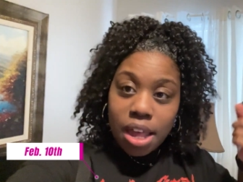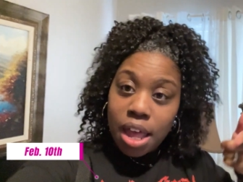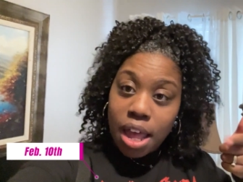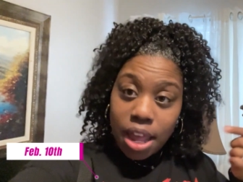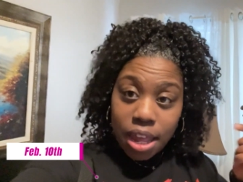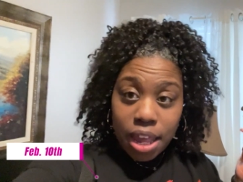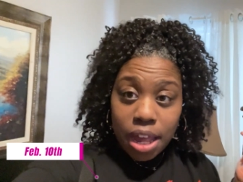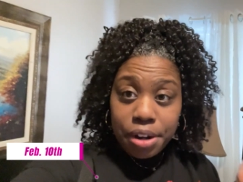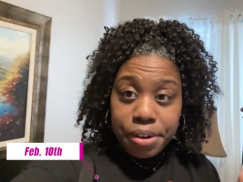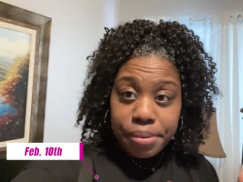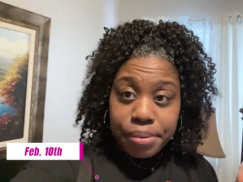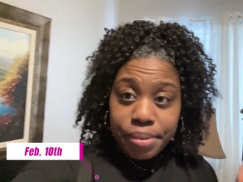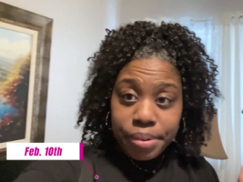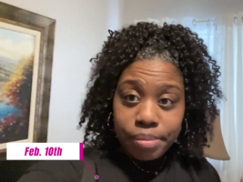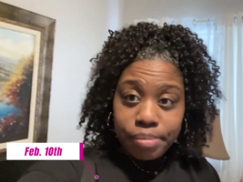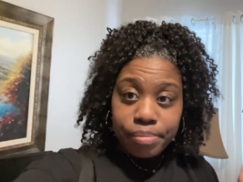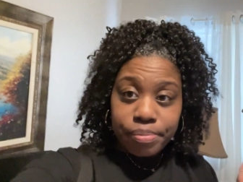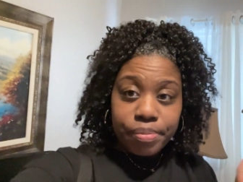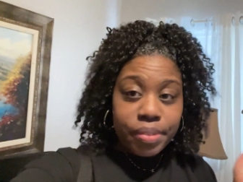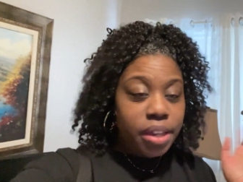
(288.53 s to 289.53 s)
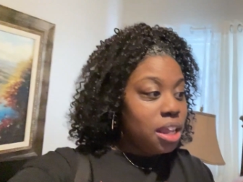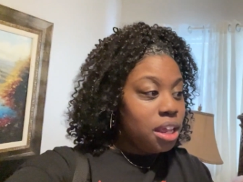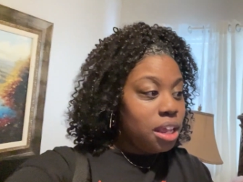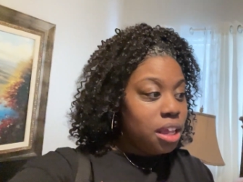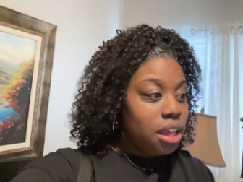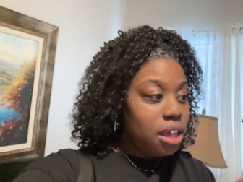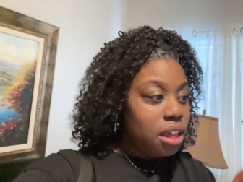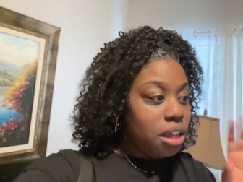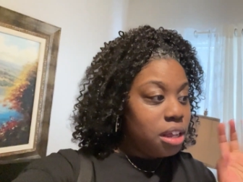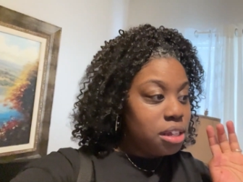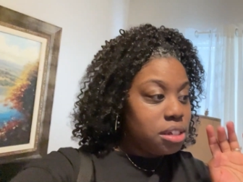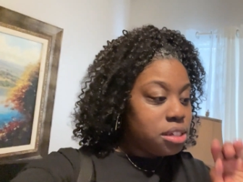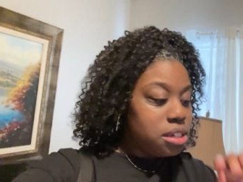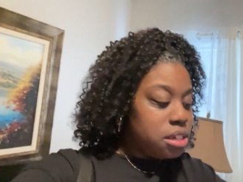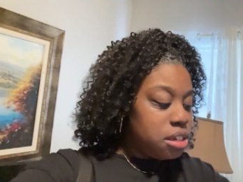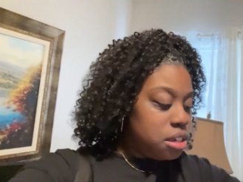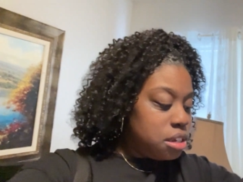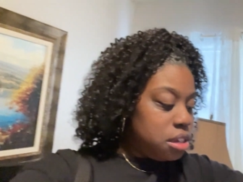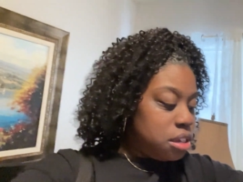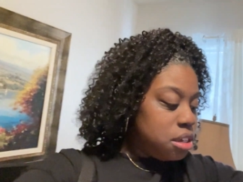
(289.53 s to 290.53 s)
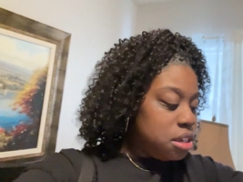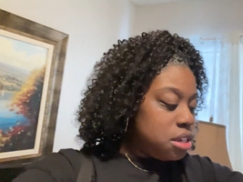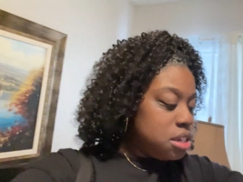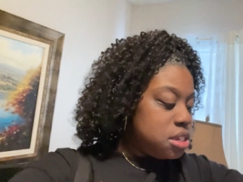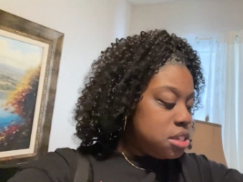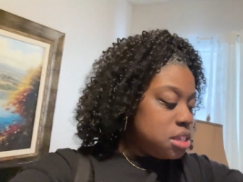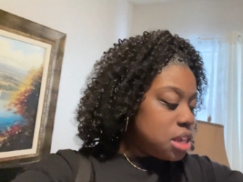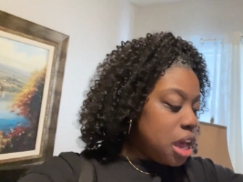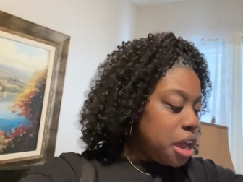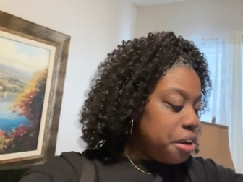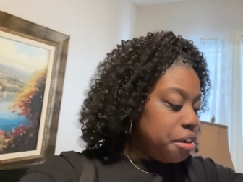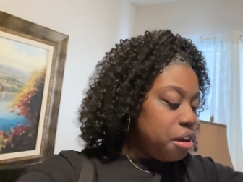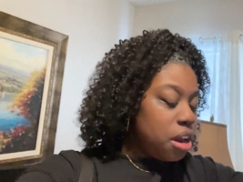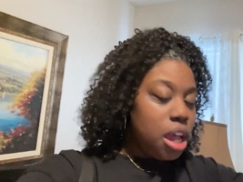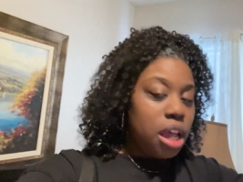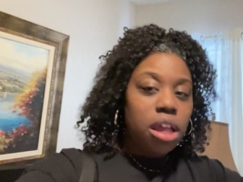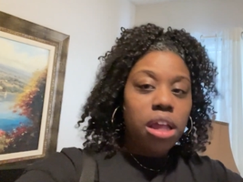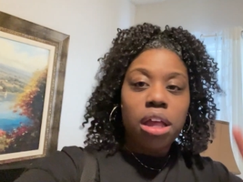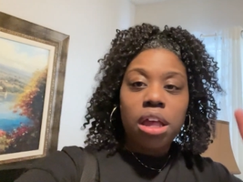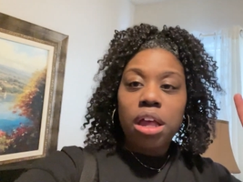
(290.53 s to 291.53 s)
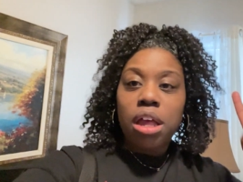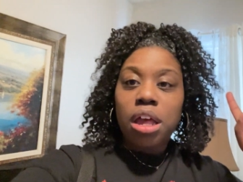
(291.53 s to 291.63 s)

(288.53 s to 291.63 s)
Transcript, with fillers: how y'all doing is saturday